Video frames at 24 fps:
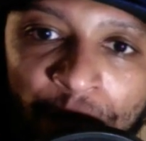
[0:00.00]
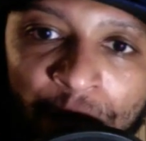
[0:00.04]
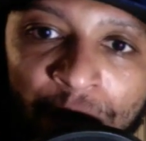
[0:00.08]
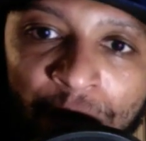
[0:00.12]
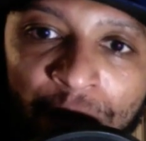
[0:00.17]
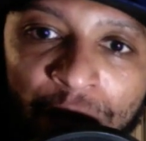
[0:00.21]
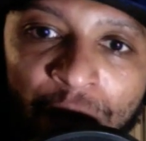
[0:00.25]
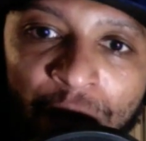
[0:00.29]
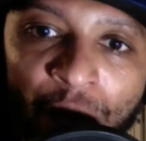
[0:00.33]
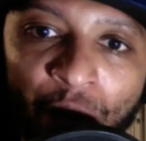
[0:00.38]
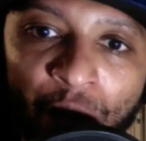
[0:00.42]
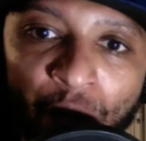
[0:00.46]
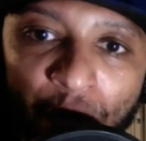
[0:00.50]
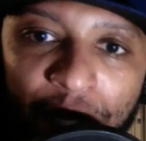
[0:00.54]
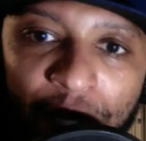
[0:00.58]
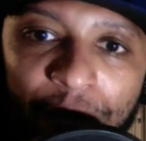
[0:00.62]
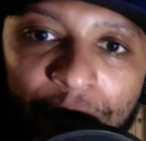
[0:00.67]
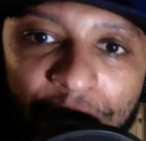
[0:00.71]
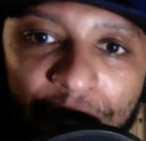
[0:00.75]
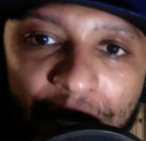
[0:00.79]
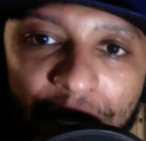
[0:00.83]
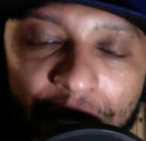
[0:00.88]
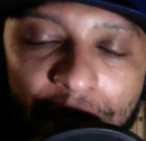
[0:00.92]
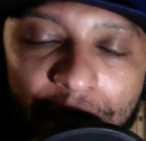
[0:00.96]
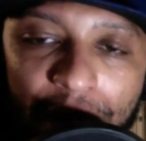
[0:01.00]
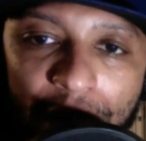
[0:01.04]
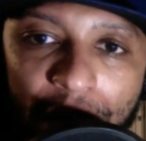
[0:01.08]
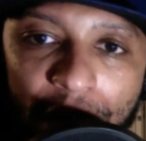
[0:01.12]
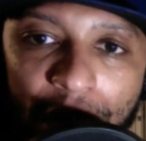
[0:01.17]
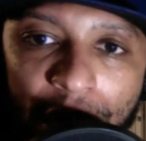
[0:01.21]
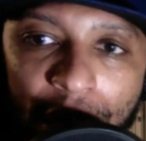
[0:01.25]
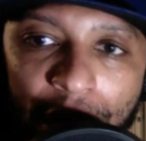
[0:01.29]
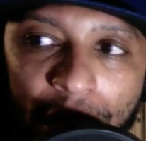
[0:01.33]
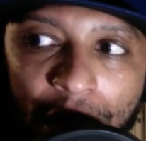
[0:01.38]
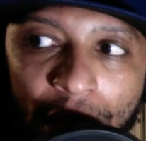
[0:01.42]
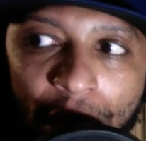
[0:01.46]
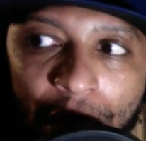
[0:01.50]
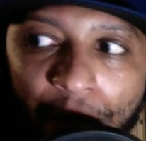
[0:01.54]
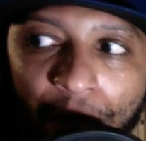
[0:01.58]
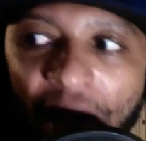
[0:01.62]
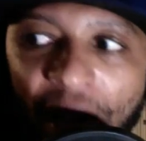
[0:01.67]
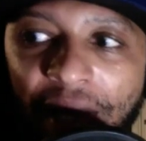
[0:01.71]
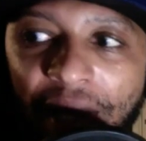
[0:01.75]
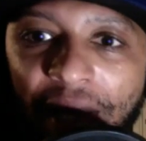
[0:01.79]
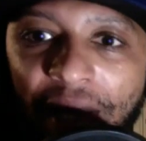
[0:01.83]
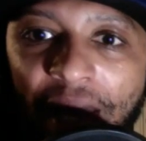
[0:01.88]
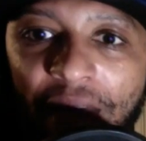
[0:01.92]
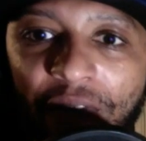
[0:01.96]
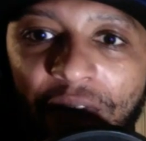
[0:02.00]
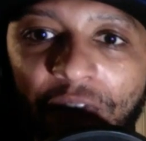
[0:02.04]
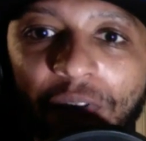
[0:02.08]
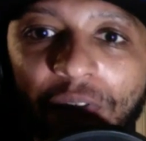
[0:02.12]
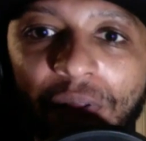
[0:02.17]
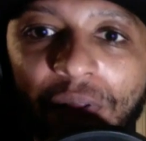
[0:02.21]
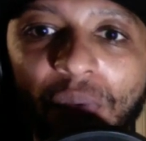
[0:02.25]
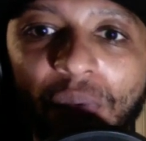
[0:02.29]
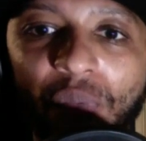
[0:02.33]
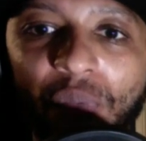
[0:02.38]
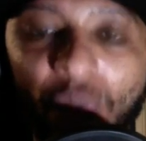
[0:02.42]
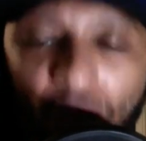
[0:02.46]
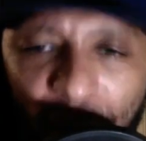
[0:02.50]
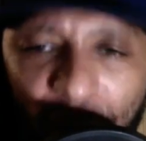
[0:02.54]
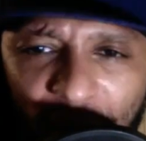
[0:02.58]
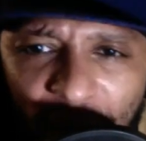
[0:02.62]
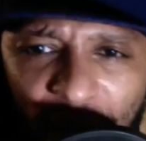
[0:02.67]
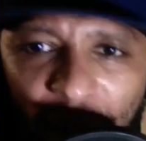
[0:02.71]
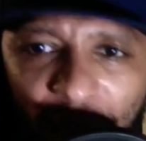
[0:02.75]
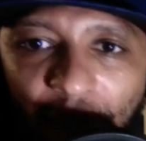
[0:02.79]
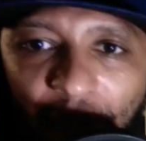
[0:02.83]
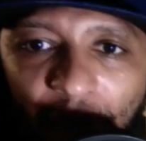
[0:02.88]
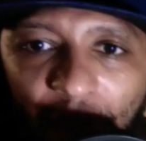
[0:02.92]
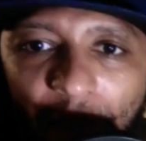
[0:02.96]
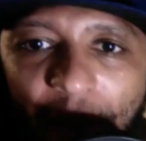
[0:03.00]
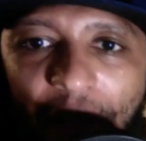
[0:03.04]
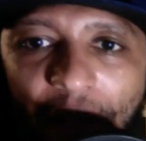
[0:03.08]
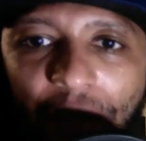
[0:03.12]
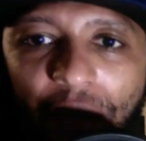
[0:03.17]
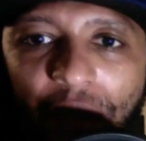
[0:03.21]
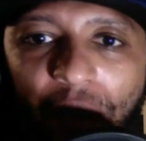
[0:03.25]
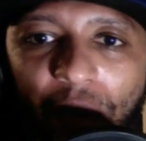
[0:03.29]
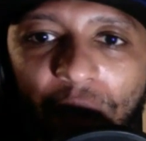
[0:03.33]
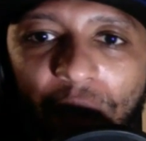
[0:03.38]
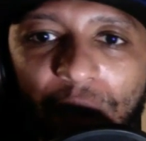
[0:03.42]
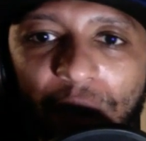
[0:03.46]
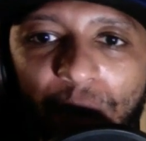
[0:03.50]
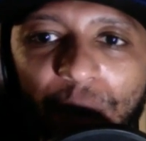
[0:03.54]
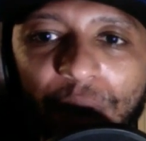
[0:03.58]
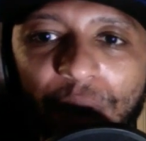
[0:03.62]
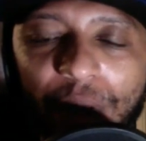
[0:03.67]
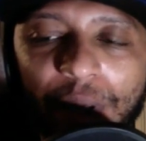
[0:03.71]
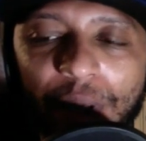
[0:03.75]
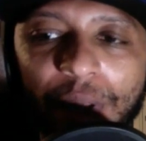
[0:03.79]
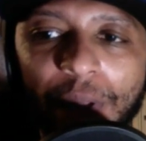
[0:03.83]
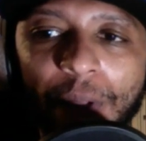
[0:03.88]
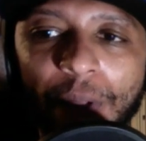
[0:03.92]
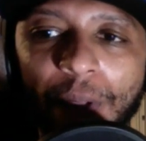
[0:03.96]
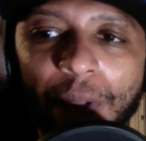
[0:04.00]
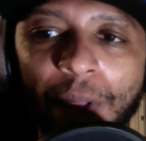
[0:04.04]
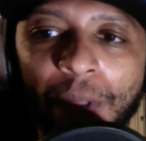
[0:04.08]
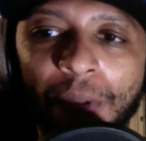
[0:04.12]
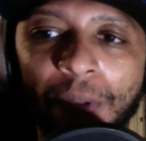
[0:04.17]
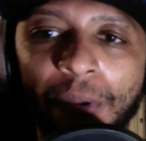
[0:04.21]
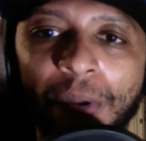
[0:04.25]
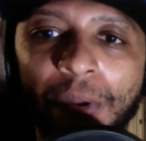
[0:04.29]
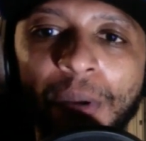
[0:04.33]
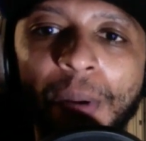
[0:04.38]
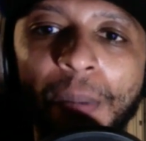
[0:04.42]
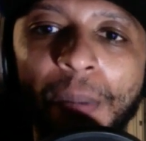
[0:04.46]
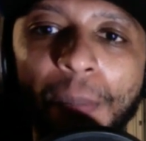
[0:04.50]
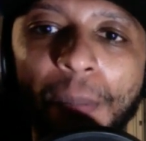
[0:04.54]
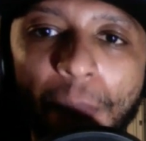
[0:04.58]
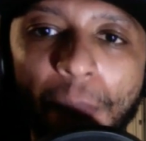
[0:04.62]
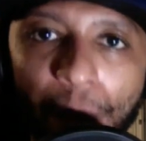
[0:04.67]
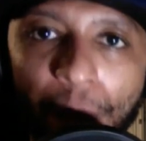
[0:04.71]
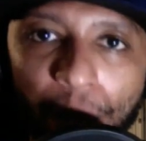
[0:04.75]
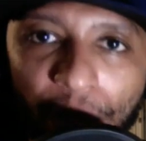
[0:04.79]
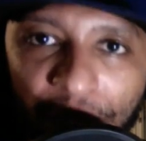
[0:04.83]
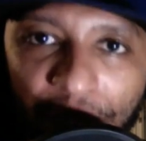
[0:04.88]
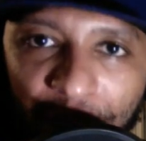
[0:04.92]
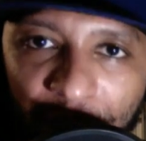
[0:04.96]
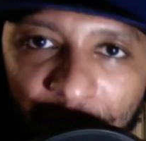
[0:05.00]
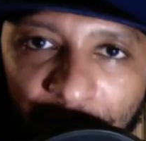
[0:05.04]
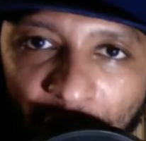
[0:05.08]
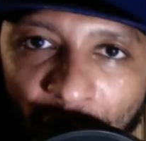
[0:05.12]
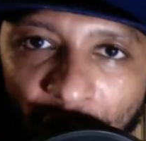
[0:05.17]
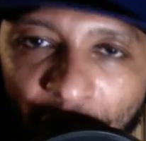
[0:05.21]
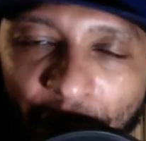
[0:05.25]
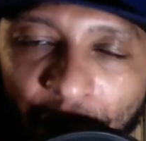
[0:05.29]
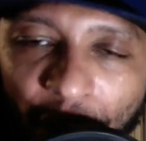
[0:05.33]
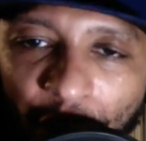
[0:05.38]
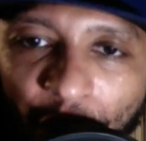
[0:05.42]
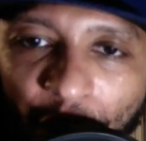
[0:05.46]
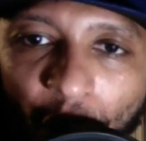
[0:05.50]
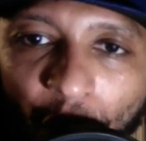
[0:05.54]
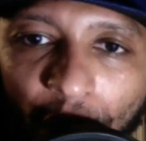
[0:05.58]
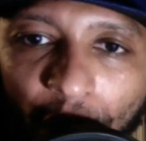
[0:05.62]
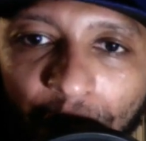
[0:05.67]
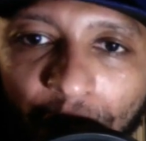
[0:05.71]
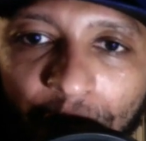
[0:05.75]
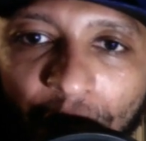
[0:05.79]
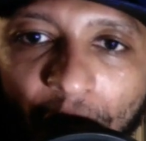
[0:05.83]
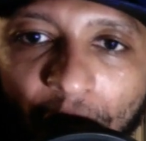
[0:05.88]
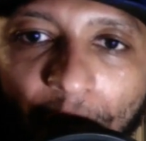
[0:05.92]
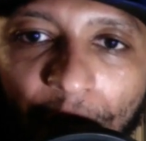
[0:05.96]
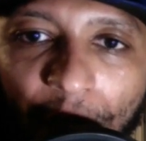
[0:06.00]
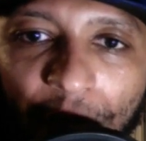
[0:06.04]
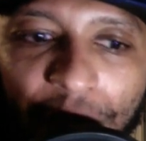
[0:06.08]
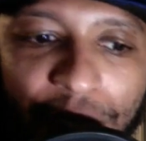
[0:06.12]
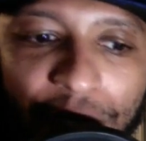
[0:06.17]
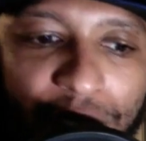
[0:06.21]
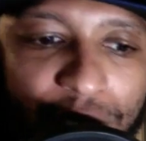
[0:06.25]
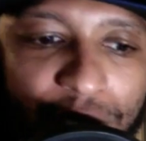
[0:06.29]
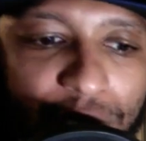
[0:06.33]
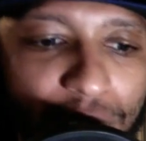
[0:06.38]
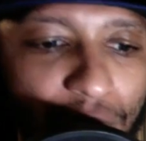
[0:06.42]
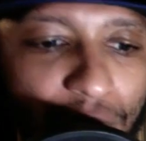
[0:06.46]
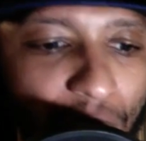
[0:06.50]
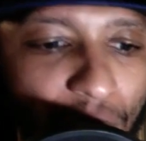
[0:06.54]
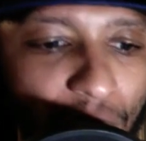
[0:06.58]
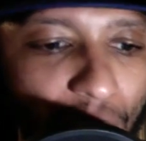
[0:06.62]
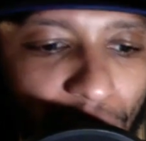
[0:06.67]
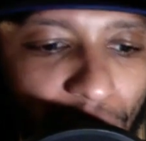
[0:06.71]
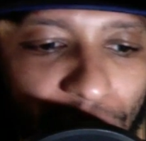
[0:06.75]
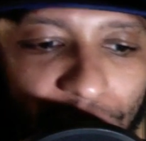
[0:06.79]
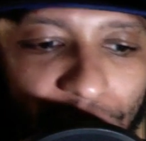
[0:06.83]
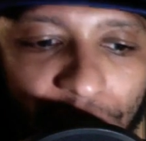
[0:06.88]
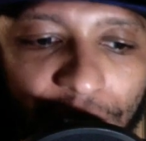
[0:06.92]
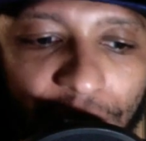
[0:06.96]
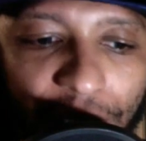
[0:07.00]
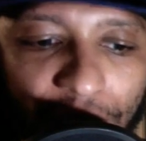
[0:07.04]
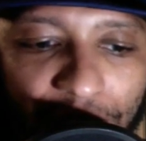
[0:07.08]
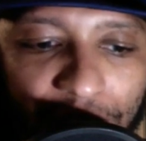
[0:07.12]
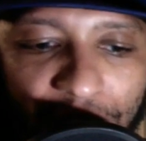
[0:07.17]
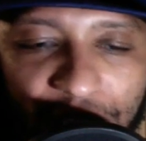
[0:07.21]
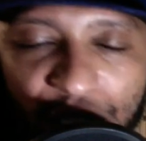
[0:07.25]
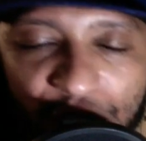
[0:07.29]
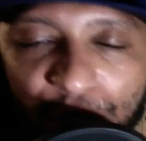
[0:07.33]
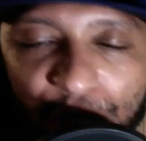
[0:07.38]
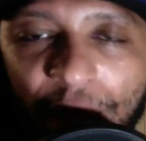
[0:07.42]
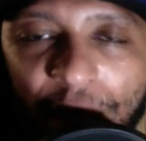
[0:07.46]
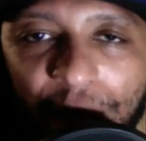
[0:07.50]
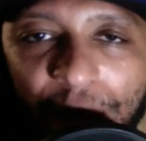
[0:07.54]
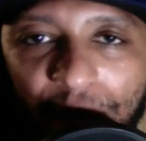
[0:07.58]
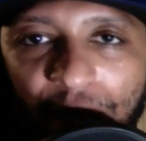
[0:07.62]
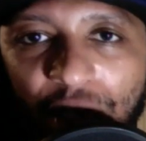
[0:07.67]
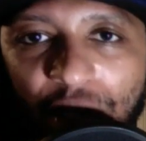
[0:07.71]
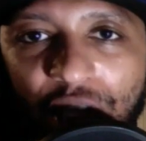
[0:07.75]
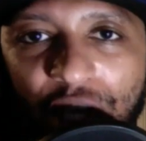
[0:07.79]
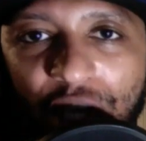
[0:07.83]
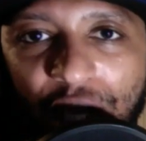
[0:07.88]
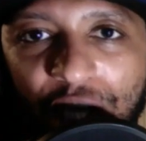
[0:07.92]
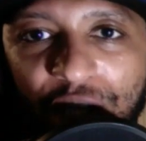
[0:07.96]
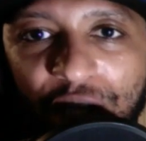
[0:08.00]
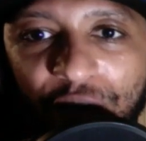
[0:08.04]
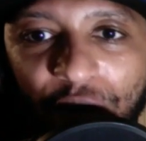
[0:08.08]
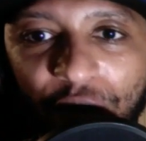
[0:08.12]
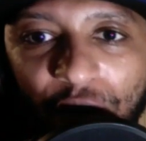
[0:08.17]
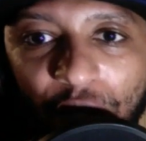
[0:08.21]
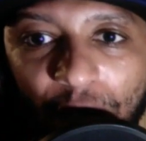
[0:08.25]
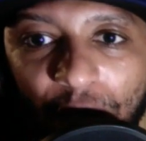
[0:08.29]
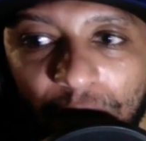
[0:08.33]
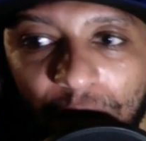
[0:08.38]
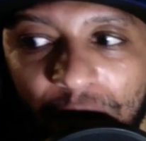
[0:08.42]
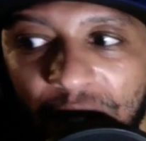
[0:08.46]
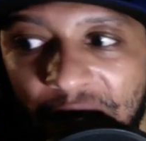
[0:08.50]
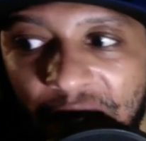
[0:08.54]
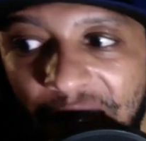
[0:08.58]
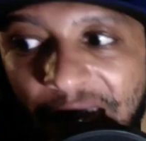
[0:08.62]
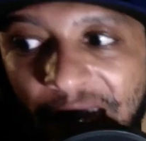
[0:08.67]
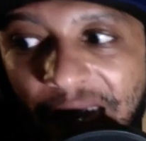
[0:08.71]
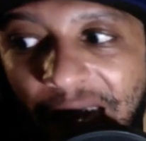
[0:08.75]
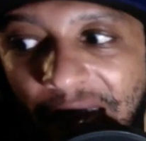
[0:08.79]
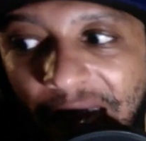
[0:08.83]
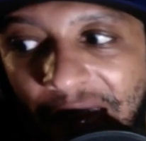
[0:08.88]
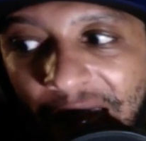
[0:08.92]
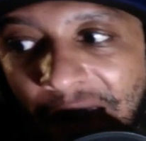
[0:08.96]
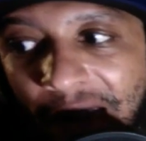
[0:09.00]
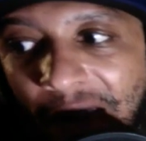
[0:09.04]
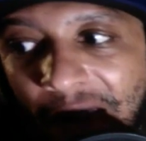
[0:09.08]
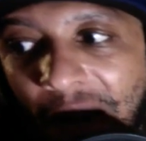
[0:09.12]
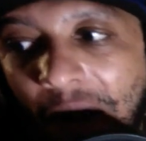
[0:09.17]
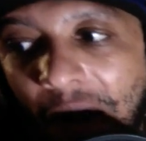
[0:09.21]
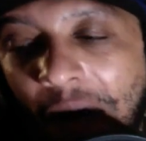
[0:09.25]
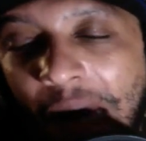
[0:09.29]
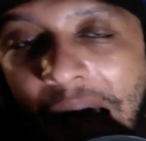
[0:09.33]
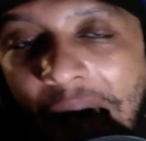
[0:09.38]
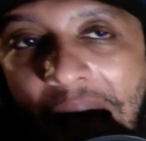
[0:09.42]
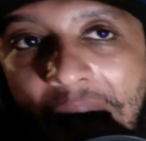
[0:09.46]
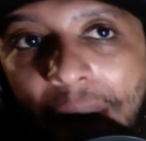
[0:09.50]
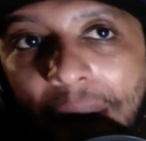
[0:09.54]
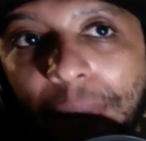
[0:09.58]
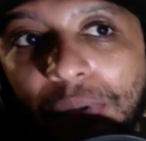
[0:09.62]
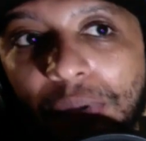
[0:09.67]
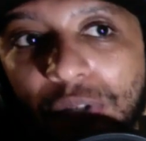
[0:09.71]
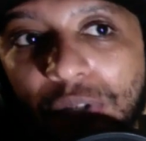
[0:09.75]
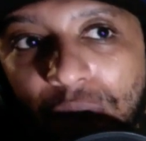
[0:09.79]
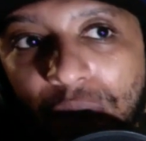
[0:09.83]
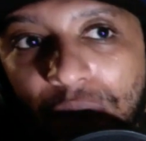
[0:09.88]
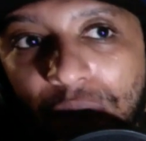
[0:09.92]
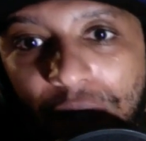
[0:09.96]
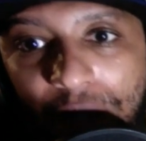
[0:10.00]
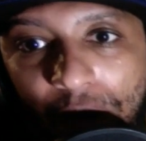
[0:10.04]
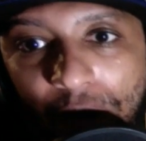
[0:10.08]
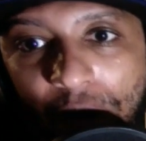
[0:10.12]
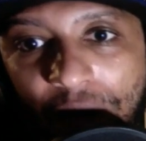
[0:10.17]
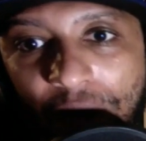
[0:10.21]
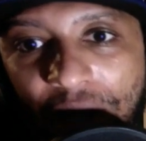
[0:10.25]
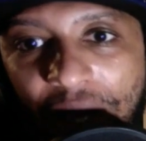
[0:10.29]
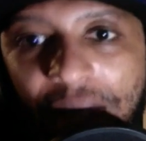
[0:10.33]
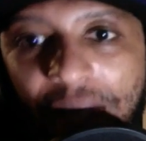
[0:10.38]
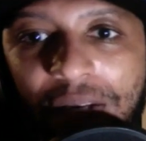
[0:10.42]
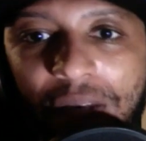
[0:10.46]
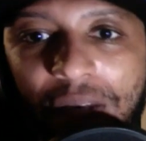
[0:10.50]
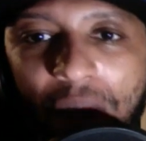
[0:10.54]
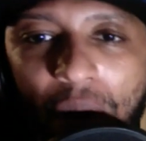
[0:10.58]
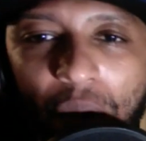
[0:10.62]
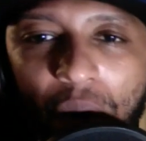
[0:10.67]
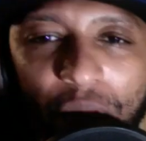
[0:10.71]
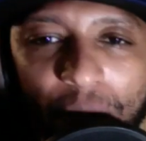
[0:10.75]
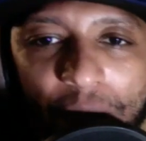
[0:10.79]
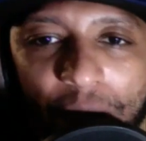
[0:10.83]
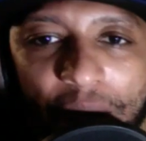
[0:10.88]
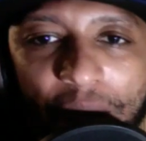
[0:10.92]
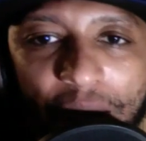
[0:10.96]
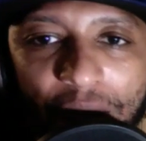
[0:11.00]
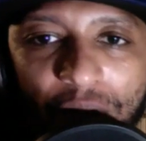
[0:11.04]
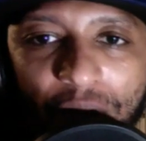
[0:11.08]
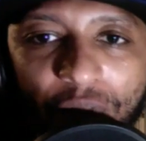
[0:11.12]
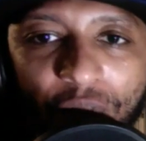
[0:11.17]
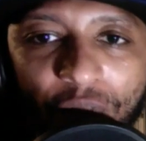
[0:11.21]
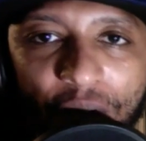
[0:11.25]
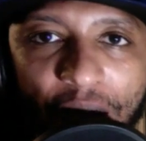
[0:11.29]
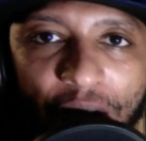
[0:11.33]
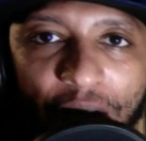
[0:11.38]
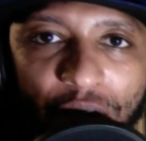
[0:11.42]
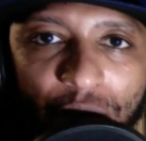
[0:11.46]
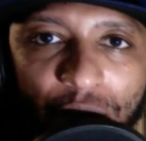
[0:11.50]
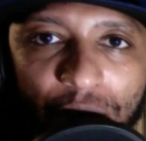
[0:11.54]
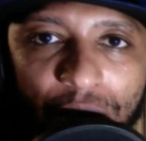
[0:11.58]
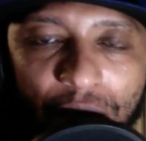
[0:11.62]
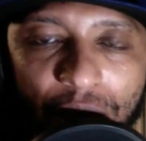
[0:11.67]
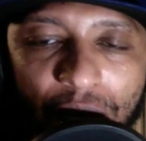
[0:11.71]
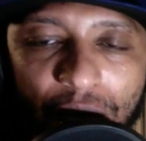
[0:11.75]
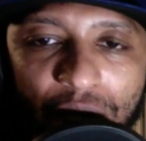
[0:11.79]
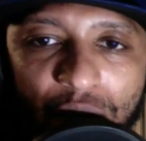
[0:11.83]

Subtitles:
the repeat. Brad K feeling really good about the repeat. But the other Ford companies are thinking this may be a chance for them to get in on an opportunity where they know the manufacturer does